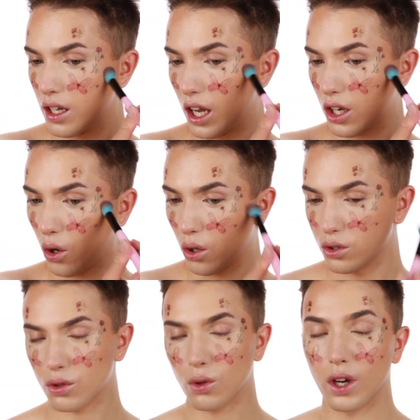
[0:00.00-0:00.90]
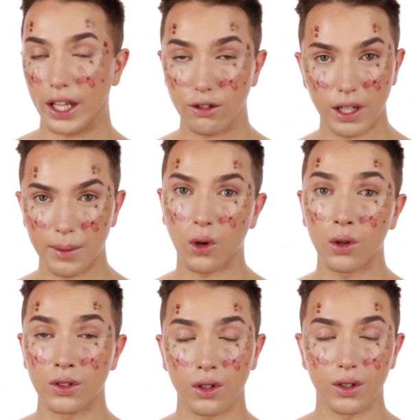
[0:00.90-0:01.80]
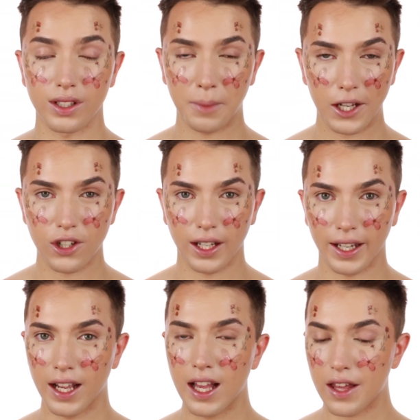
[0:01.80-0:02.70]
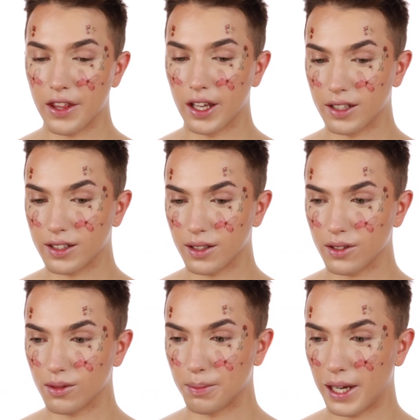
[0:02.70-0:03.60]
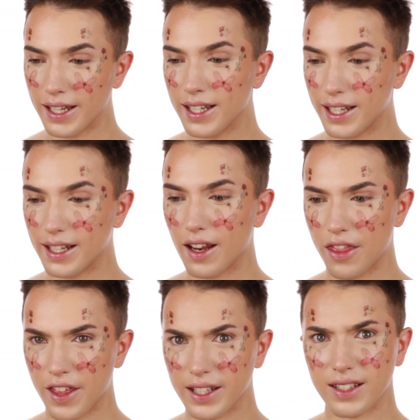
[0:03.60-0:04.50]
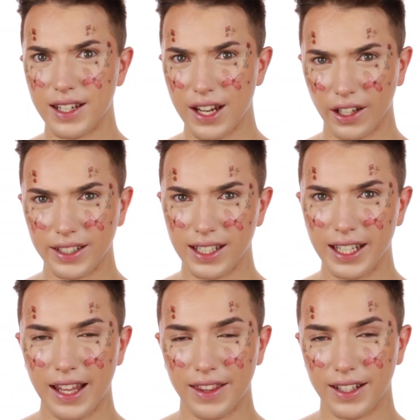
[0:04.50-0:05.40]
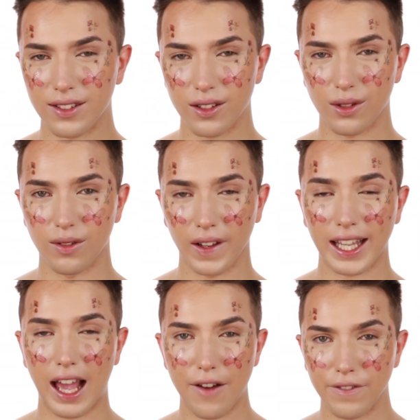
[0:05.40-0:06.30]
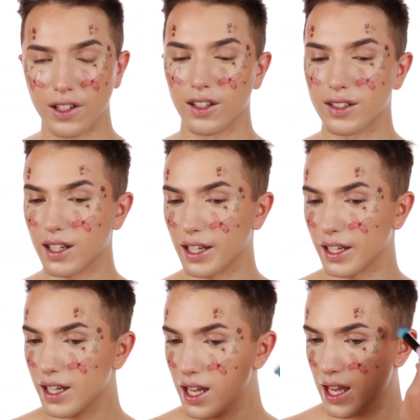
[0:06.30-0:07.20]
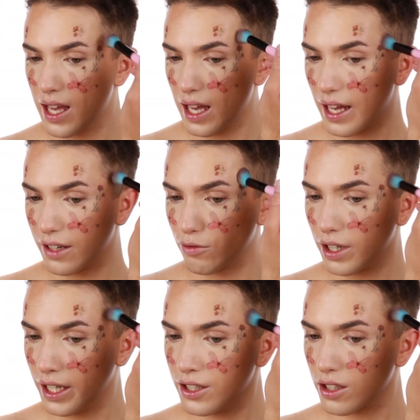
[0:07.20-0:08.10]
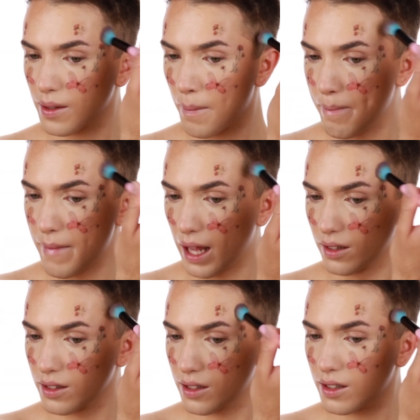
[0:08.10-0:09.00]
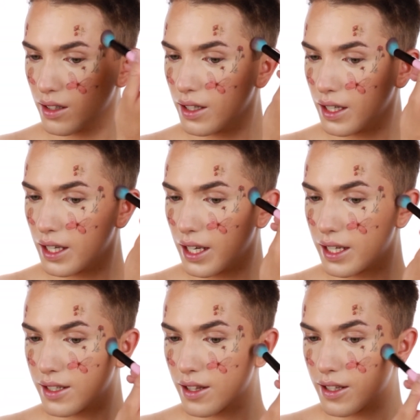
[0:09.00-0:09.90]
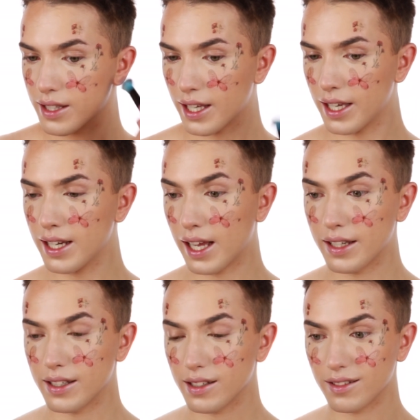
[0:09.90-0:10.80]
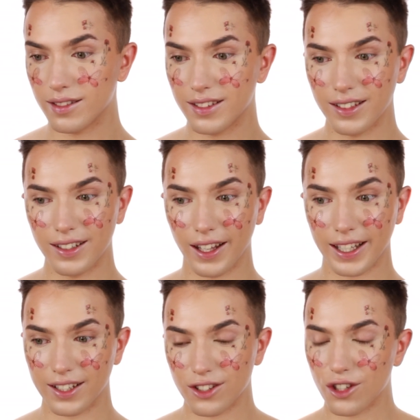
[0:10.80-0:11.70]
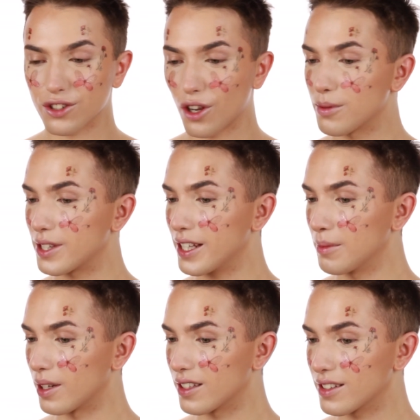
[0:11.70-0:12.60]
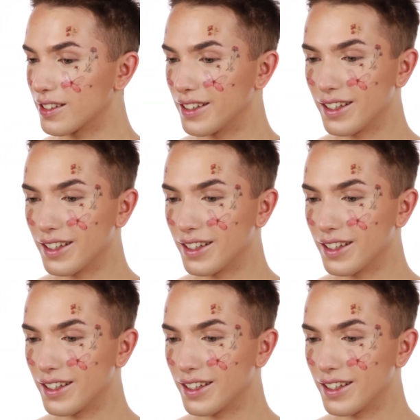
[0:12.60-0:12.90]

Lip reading: a contour, a cream contour especially, that has blended in this nicely and this sort of like effortlessly, and it really just melts into the skin and like it's just so seamless.